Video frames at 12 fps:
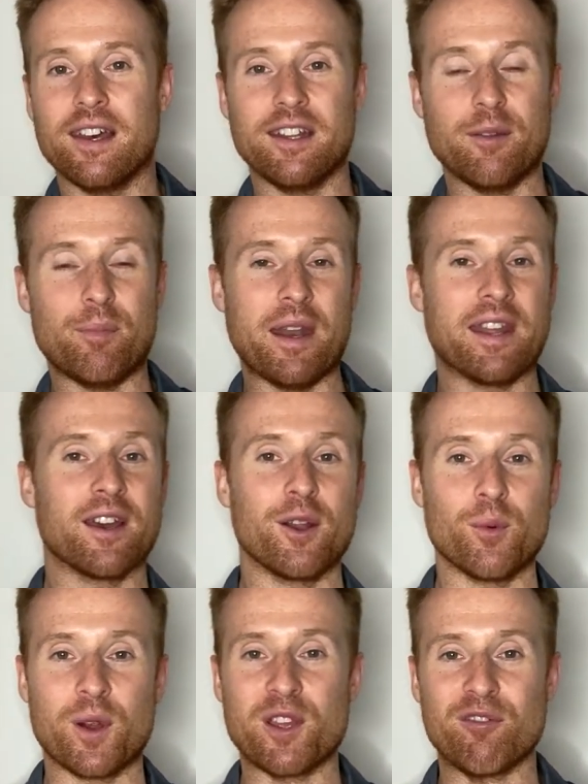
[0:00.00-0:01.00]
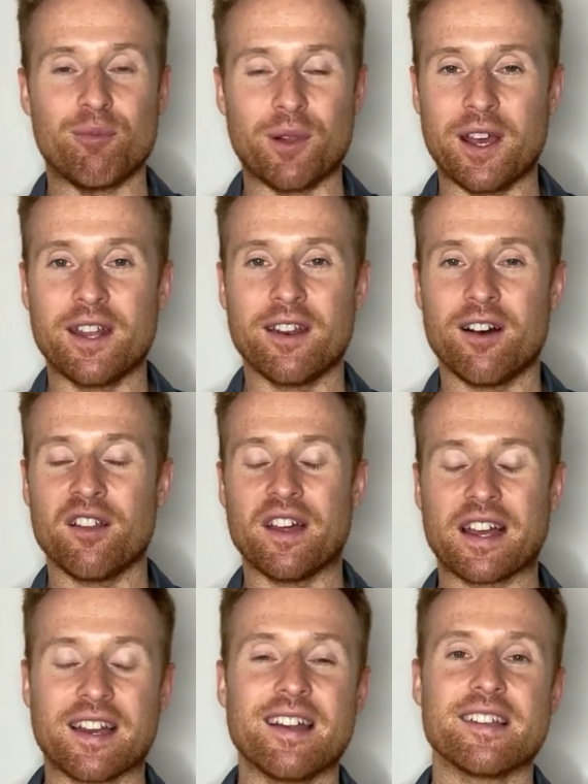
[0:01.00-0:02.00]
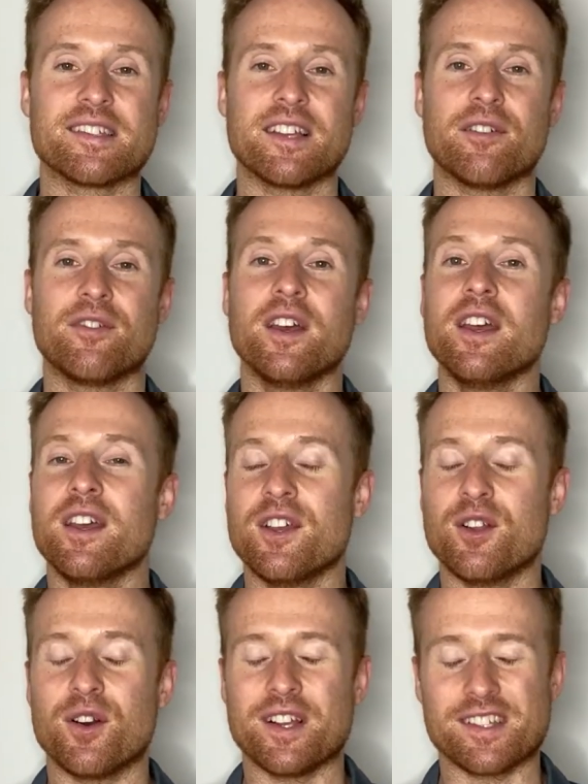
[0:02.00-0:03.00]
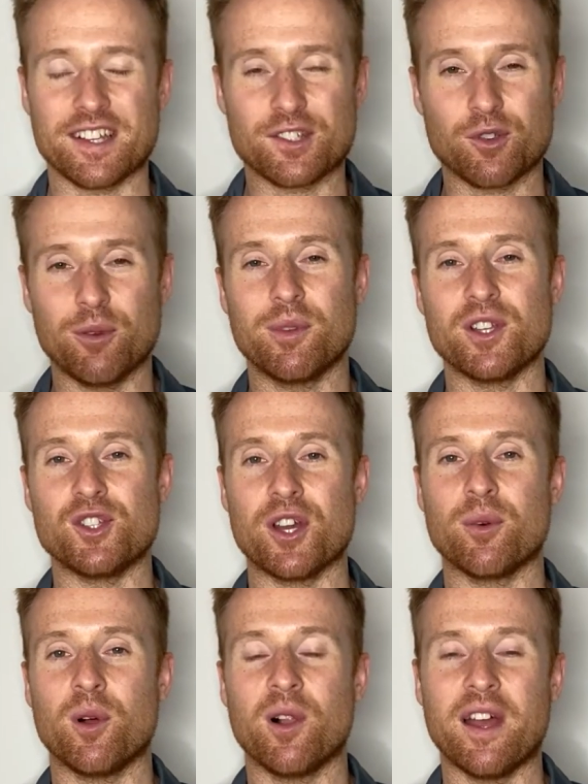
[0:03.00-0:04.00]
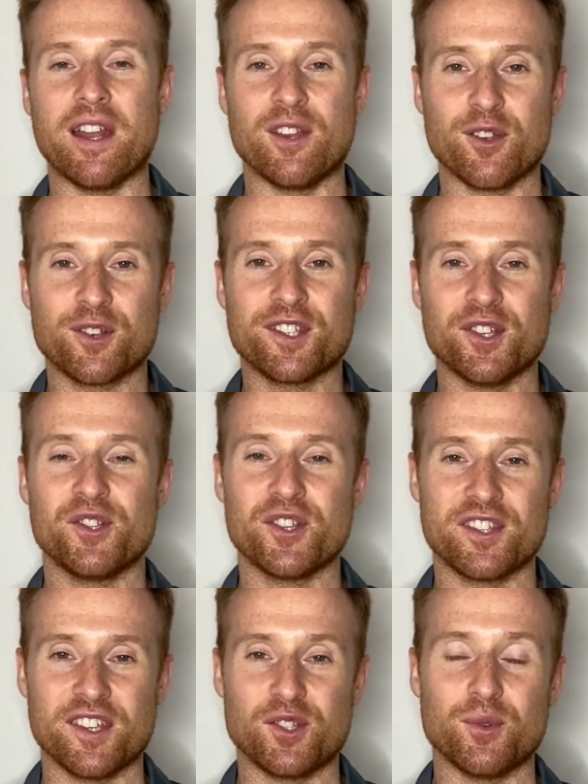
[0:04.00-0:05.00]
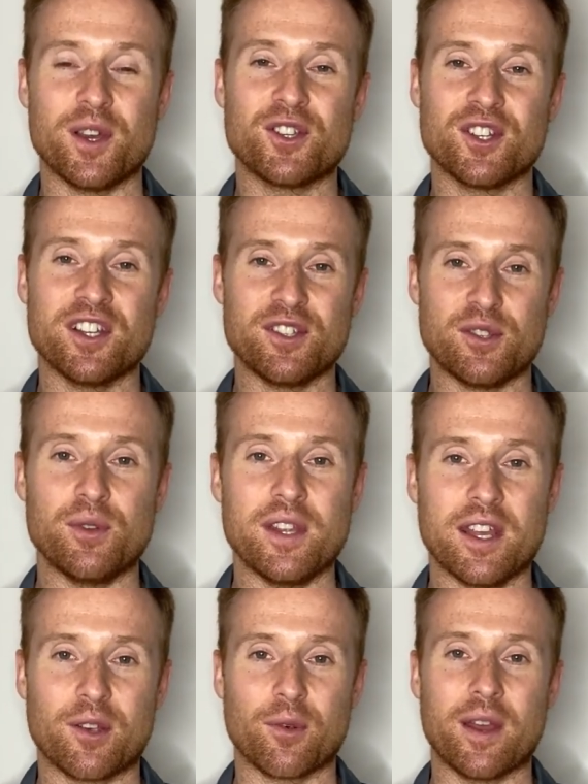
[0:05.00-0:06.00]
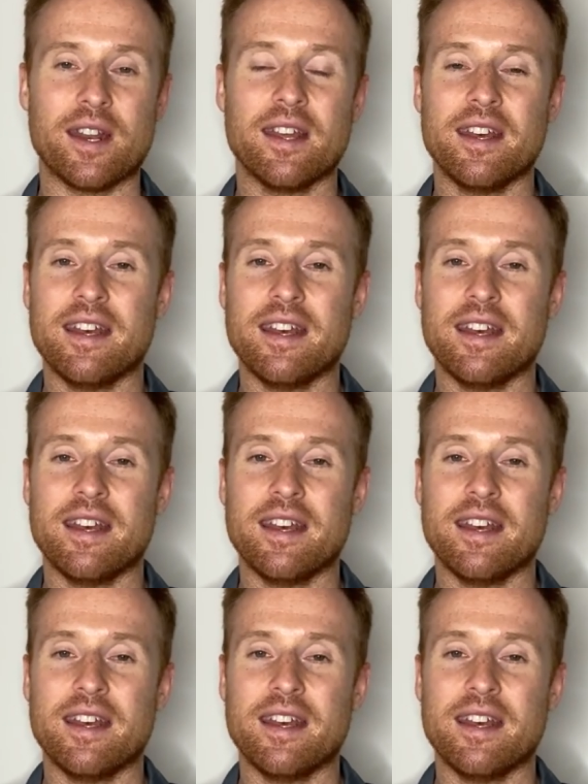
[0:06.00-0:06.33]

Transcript: depending on where you've played and all that kind of stuff, you know, it's extremely general and your situation is unique, right?